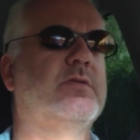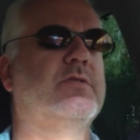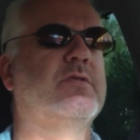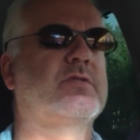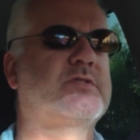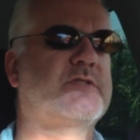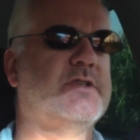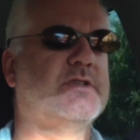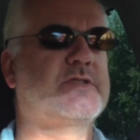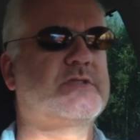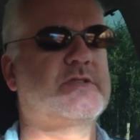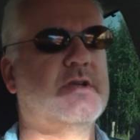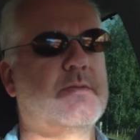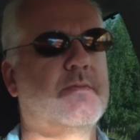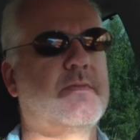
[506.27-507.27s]
your
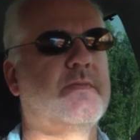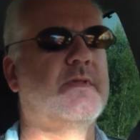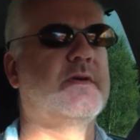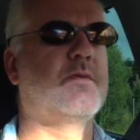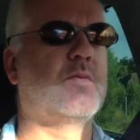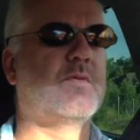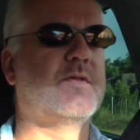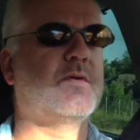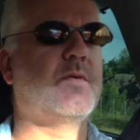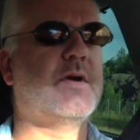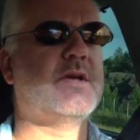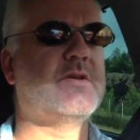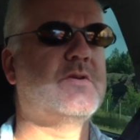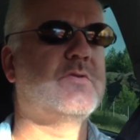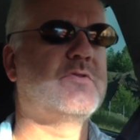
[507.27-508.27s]
system, the, the
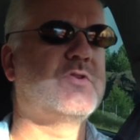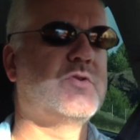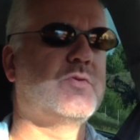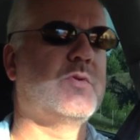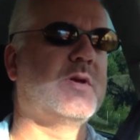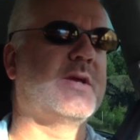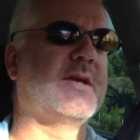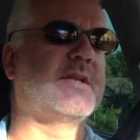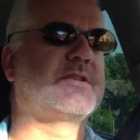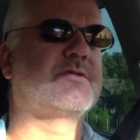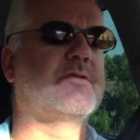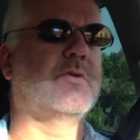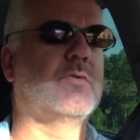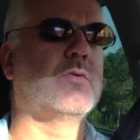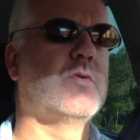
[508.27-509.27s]
way you're doing it,
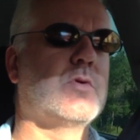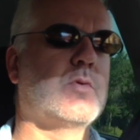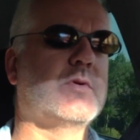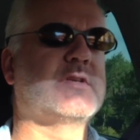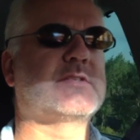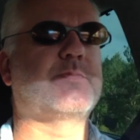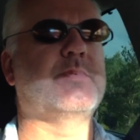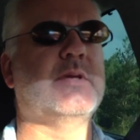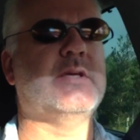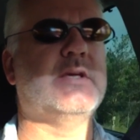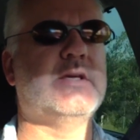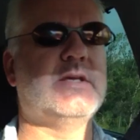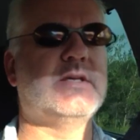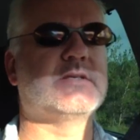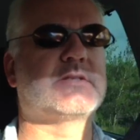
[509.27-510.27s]
should always be
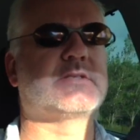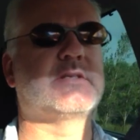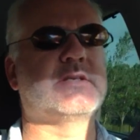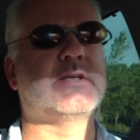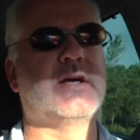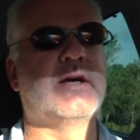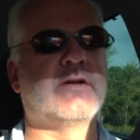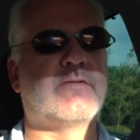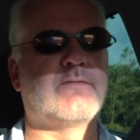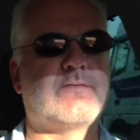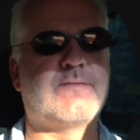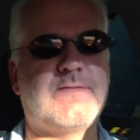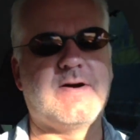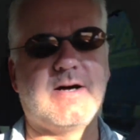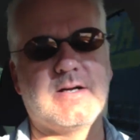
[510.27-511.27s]
easy and
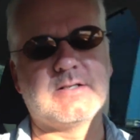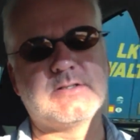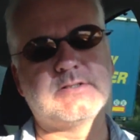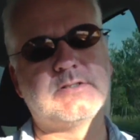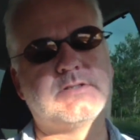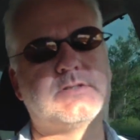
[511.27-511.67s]
fun.